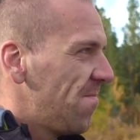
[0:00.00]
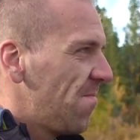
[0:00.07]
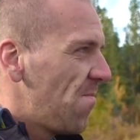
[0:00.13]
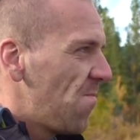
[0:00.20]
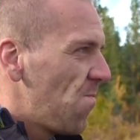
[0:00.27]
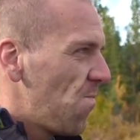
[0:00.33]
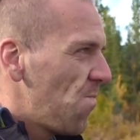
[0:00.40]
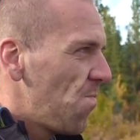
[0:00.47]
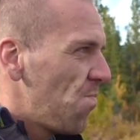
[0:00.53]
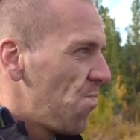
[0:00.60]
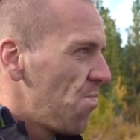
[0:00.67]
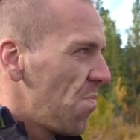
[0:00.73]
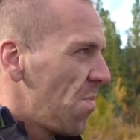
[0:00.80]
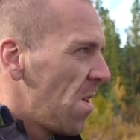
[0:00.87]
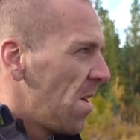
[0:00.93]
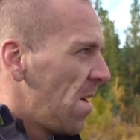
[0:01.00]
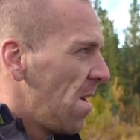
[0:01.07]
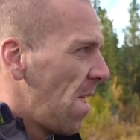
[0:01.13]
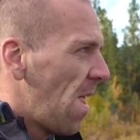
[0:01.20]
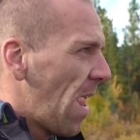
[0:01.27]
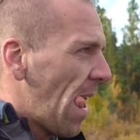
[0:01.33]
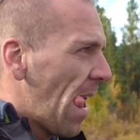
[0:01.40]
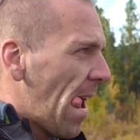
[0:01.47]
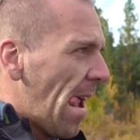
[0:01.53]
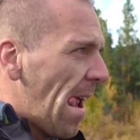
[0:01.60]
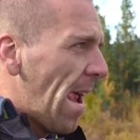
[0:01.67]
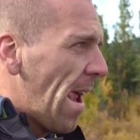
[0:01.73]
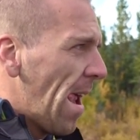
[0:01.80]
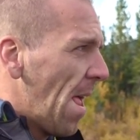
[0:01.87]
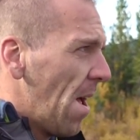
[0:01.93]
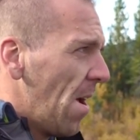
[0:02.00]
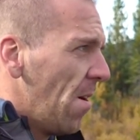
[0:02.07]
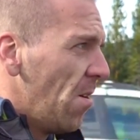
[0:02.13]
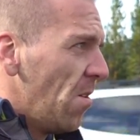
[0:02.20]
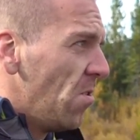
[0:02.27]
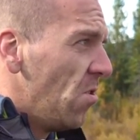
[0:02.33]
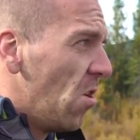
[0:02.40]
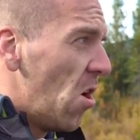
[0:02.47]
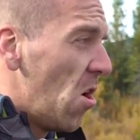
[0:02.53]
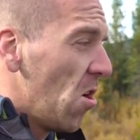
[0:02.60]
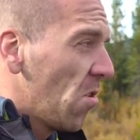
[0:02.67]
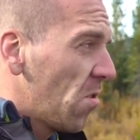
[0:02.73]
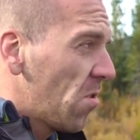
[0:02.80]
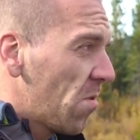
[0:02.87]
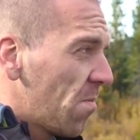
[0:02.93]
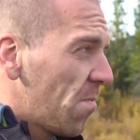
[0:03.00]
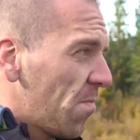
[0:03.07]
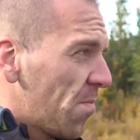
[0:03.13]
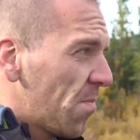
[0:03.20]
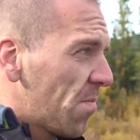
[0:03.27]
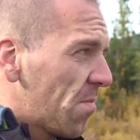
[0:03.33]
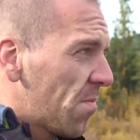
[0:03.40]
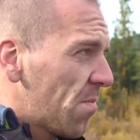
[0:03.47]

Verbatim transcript: Nassau, Canada for on or just for just oh, for this trip?